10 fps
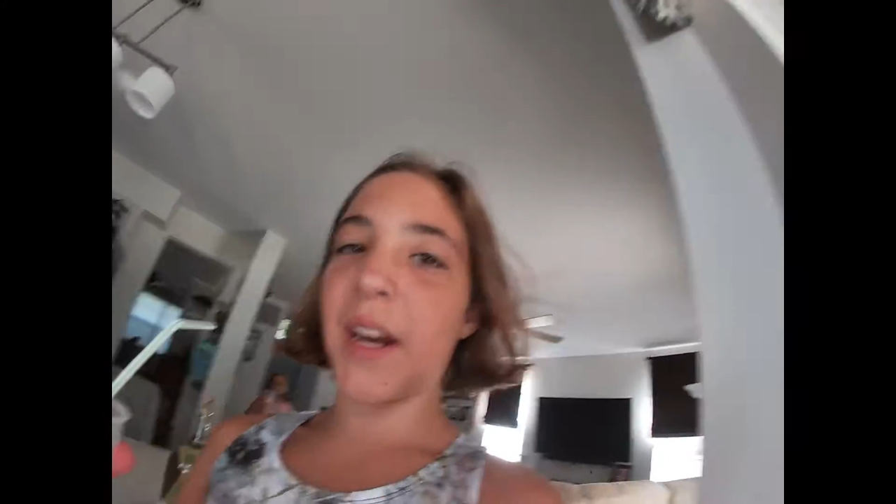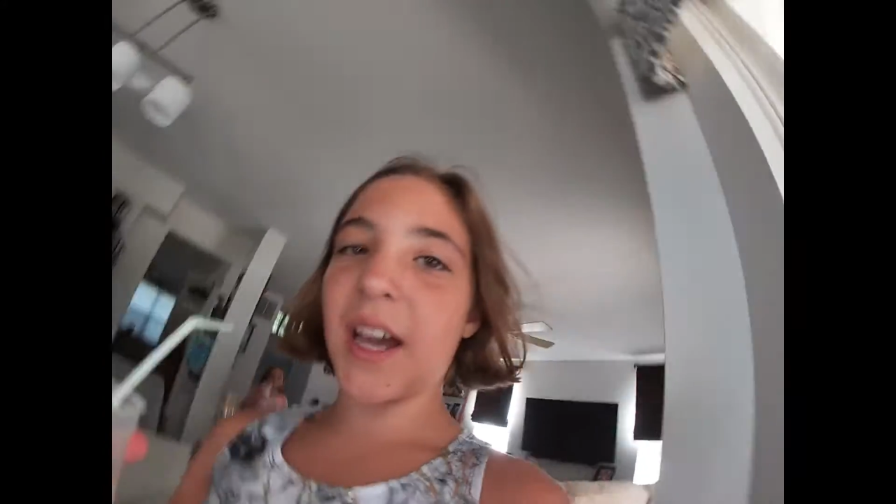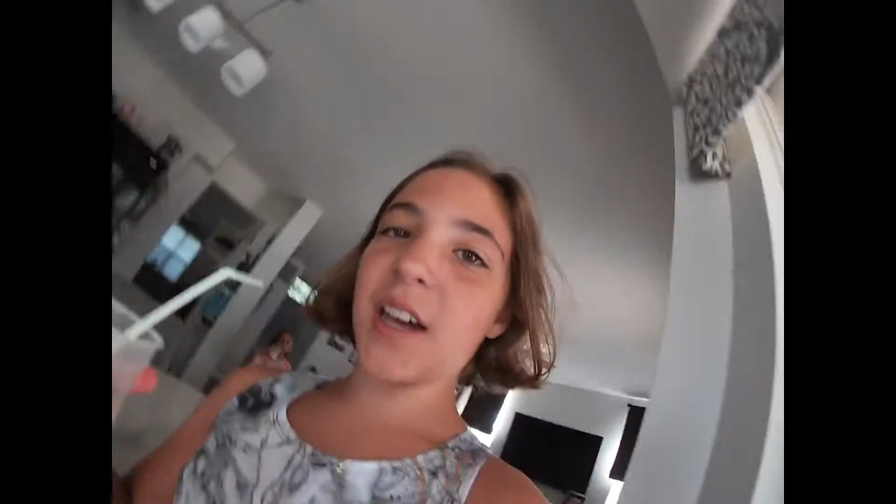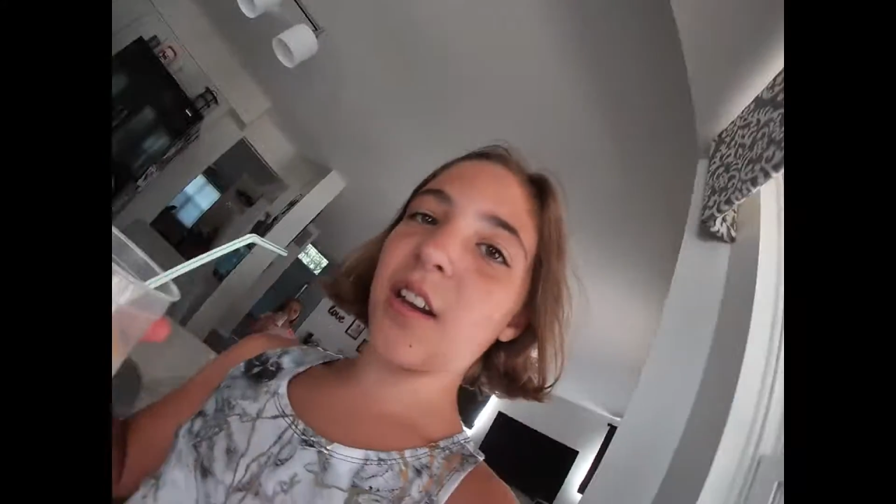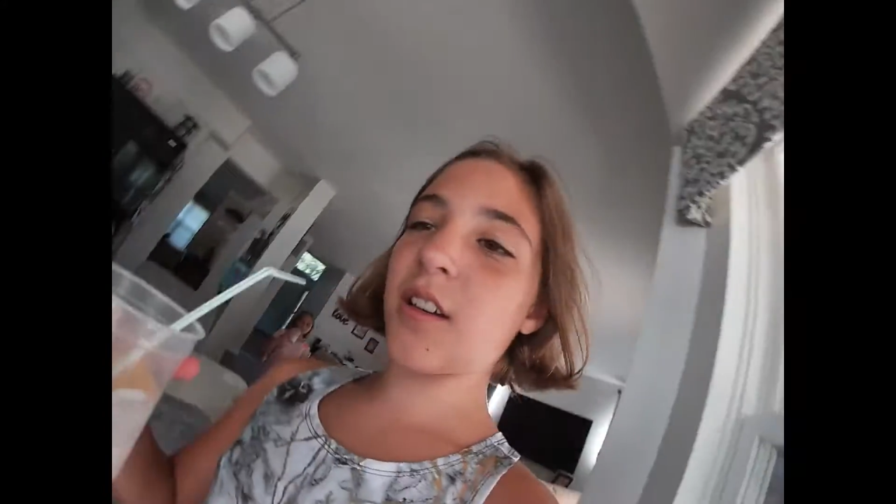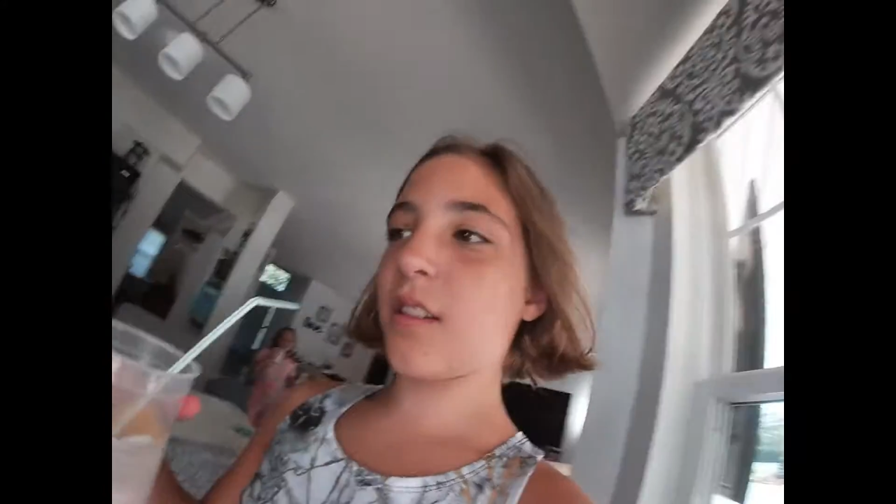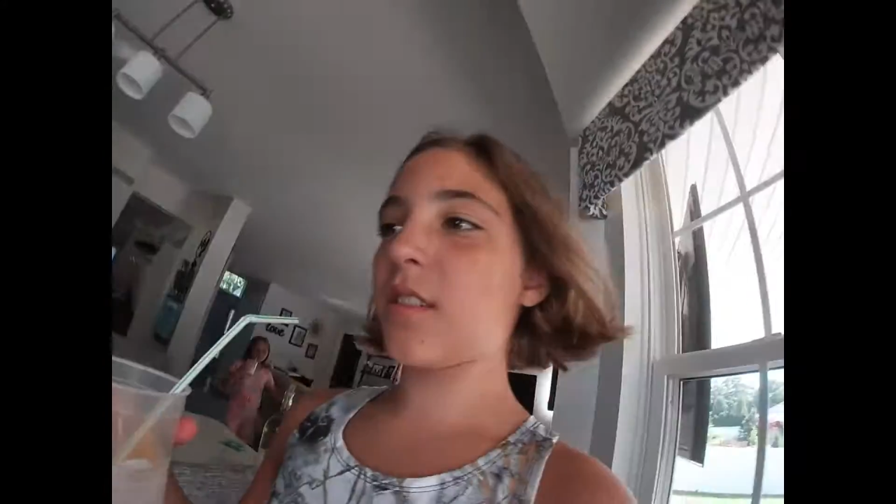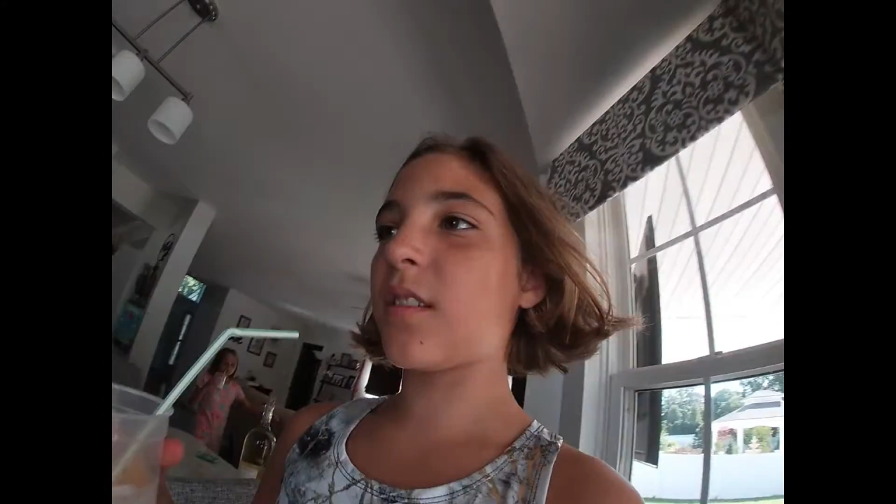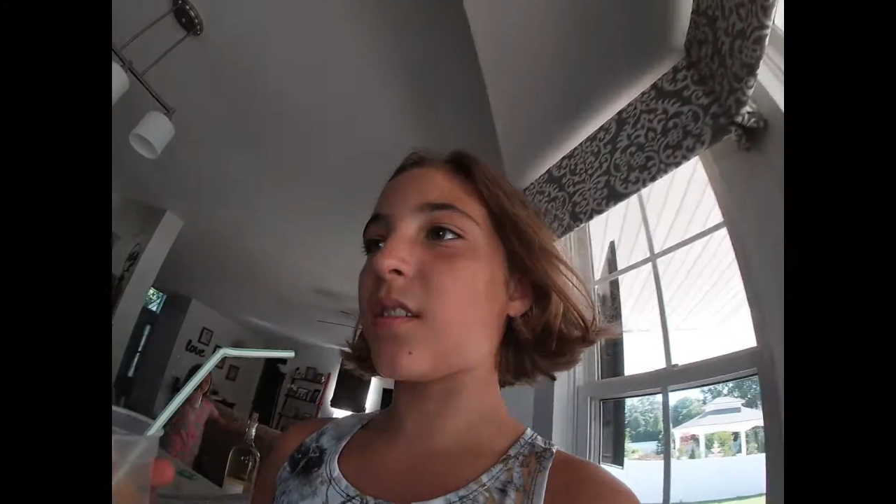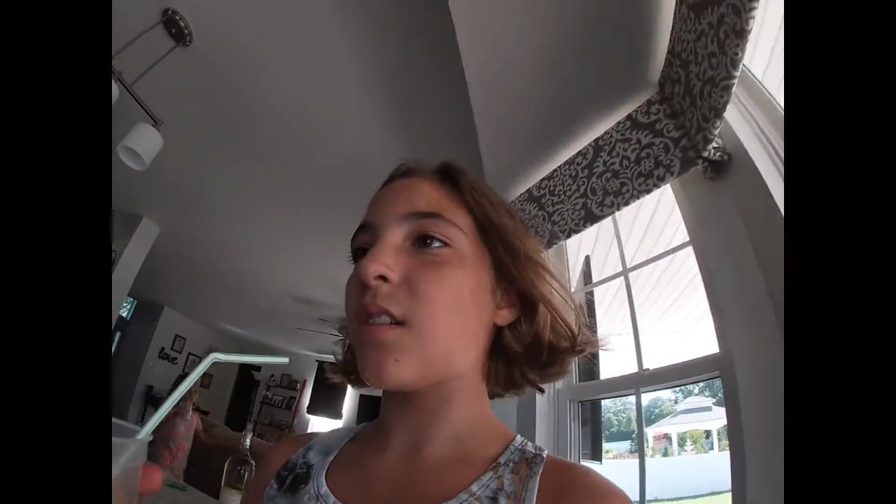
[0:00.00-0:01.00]

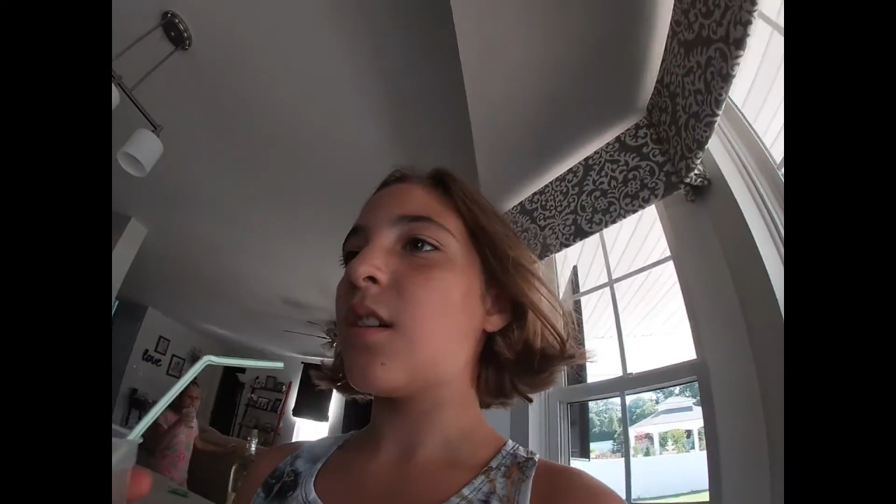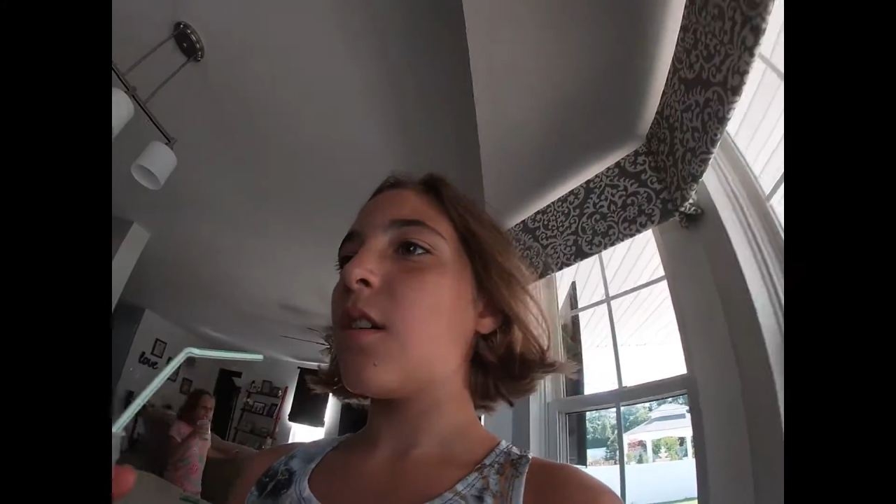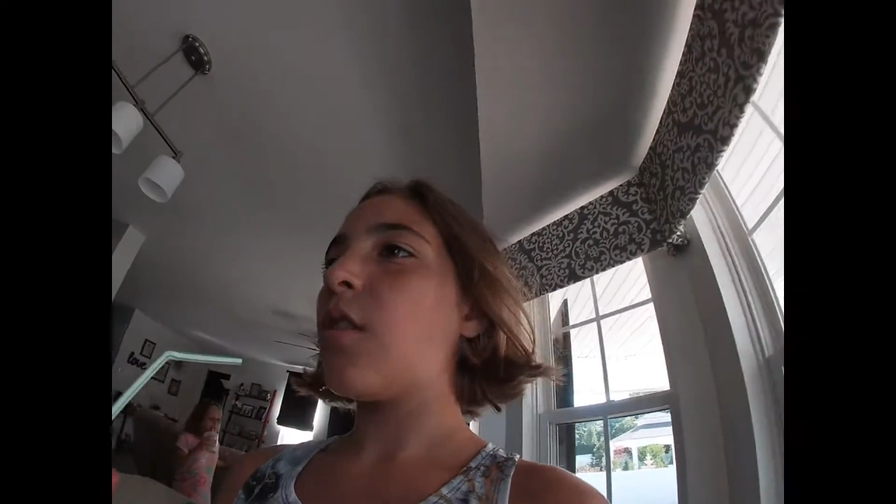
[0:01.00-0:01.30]
bananas,